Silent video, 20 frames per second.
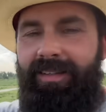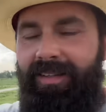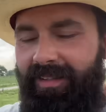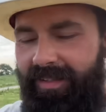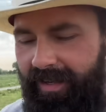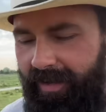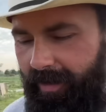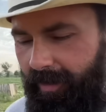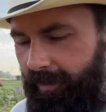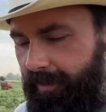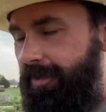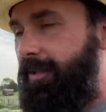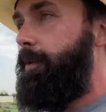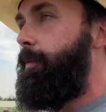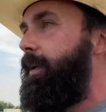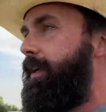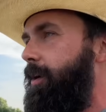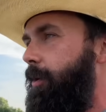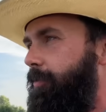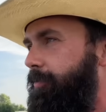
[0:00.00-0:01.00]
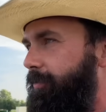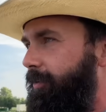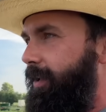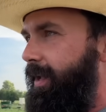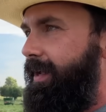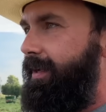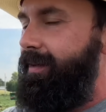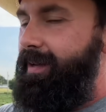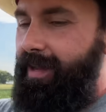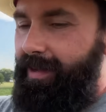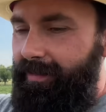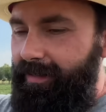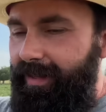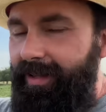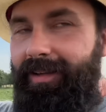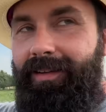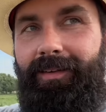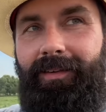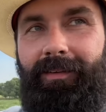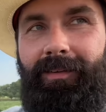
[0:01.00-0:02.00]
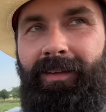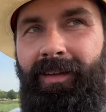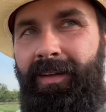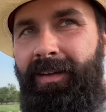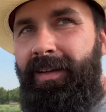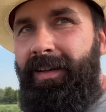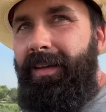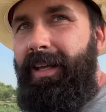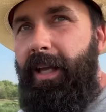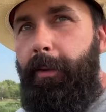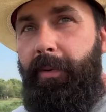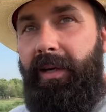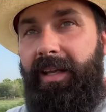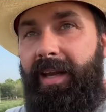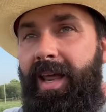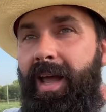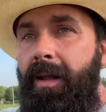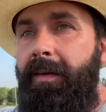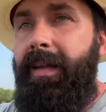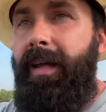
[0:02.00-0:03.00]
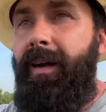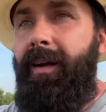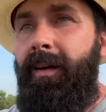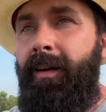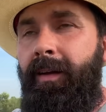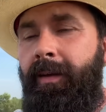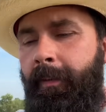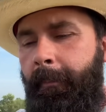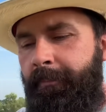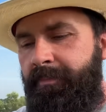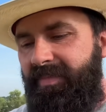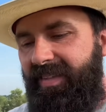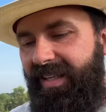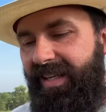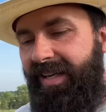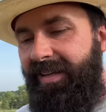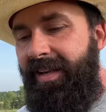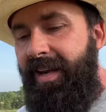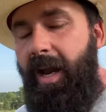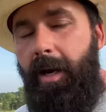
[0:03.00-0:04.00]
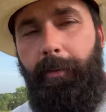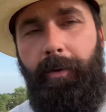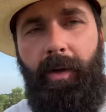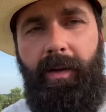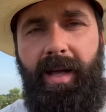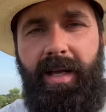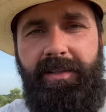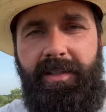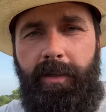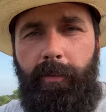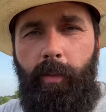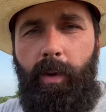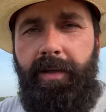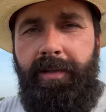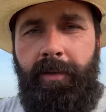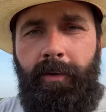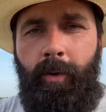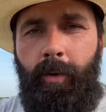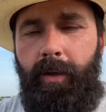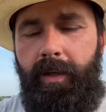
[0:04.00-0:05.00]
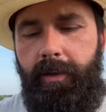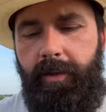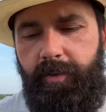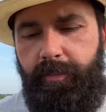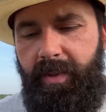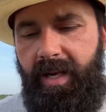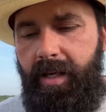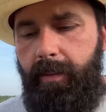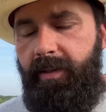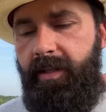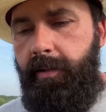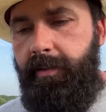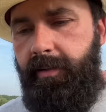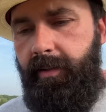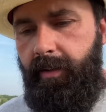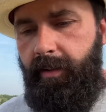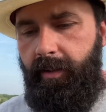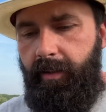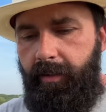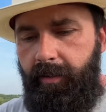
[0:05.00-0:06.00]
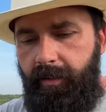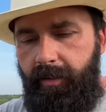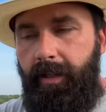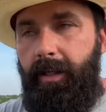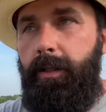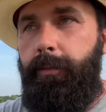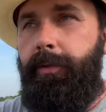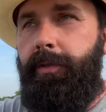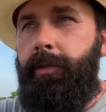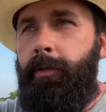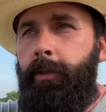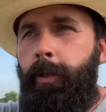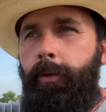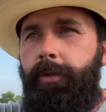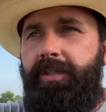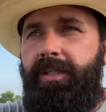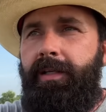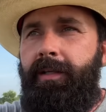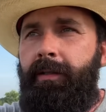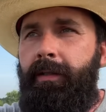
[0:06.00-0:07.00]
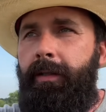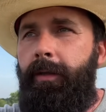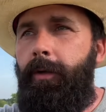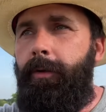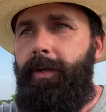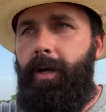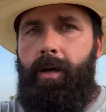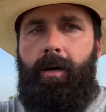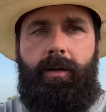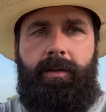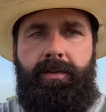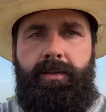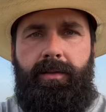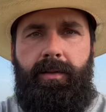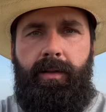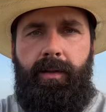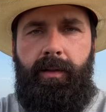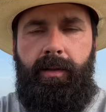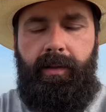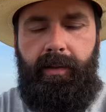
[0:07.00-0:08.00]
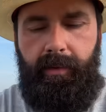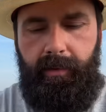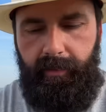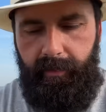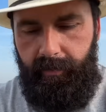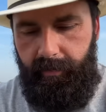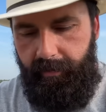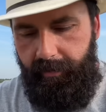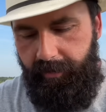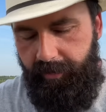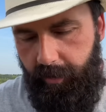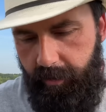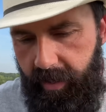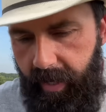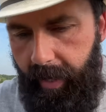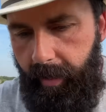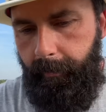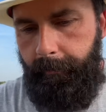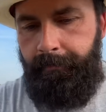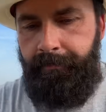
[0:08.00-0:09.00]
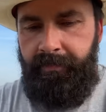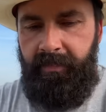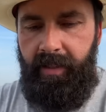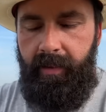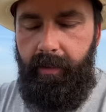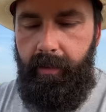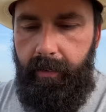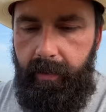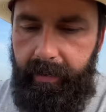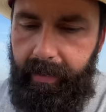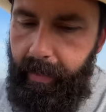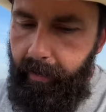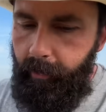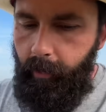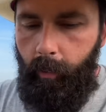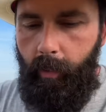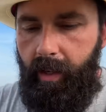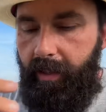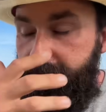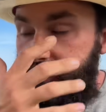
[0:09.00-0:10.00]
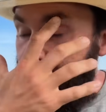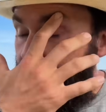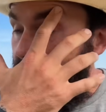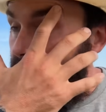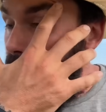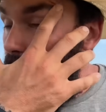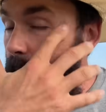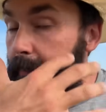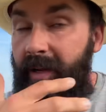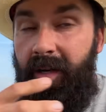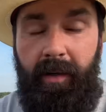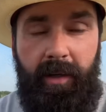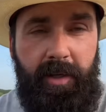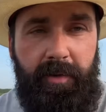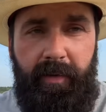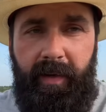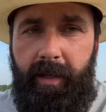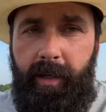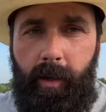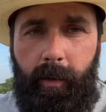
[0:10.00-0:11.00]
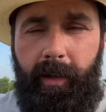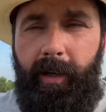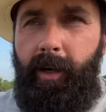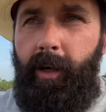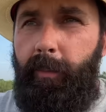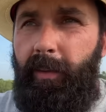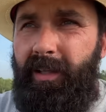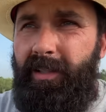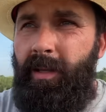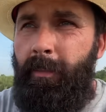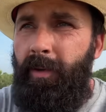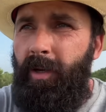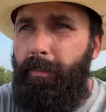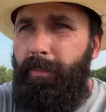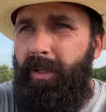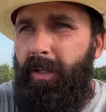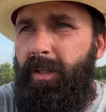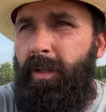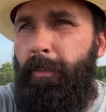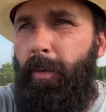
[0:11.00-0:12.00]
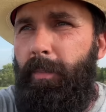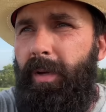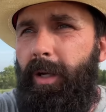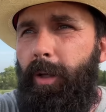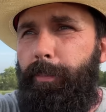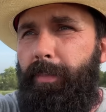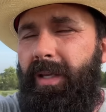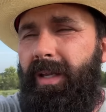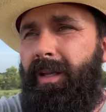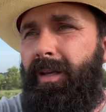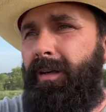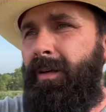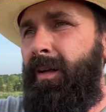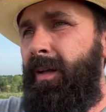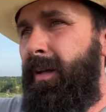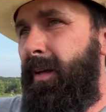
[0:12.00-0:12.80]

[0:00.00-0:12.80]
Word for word: You know, so we go flying down the hill and we get down there. And then I realized it wasn't Oreo's babies. It was Lucy and Little Donks. So yeah, you got to go watch that. I'm in this video here because I'm going to build them a bigger pen.